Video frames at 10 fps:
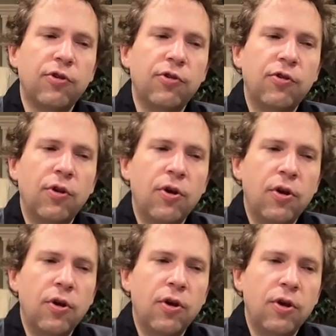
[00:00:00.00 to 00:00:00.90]
It's
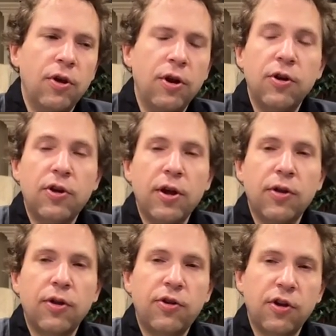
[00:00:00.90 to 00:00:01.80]
it
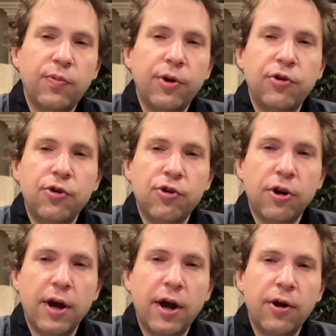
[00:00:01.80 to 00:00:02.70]
entail it takes place in
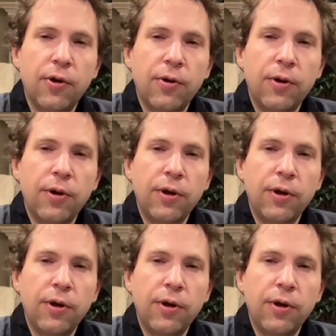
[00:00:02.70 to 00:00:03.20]
Chicago,